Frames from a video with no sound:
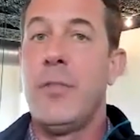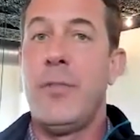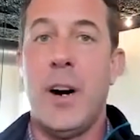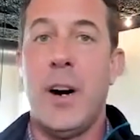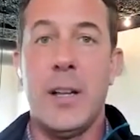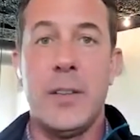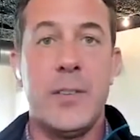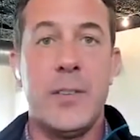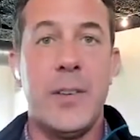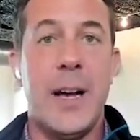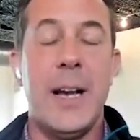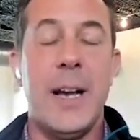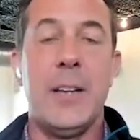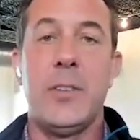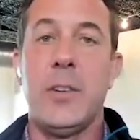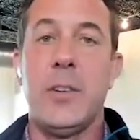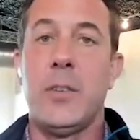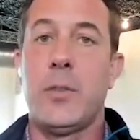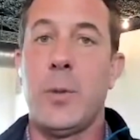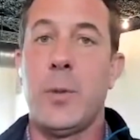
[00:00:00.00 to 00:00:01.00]
font
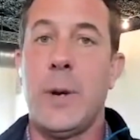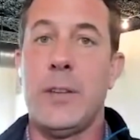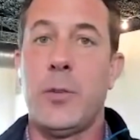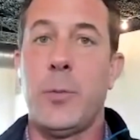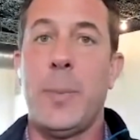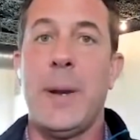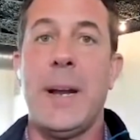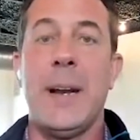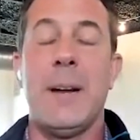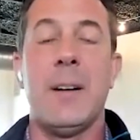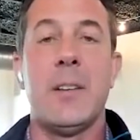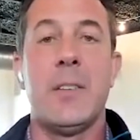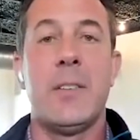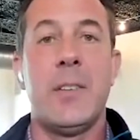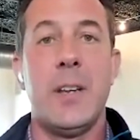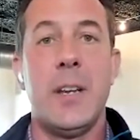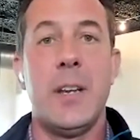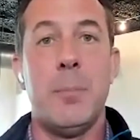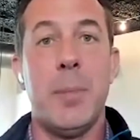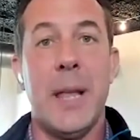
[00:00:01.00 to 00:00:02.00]
sizes,
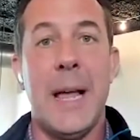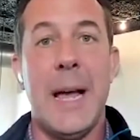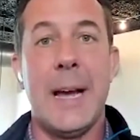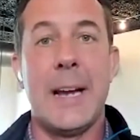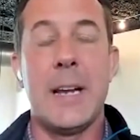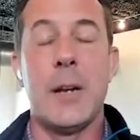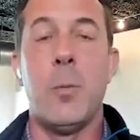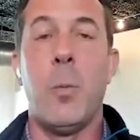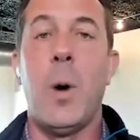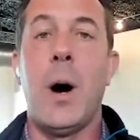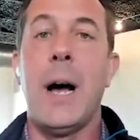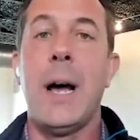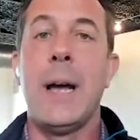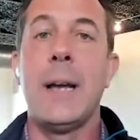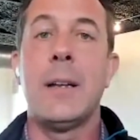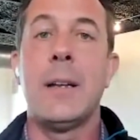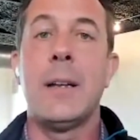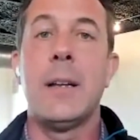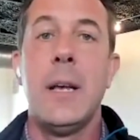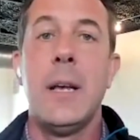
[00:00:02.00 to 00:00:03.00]
transparency, black and
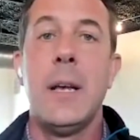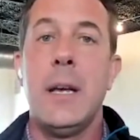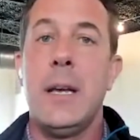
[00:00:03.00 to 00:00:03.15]
white,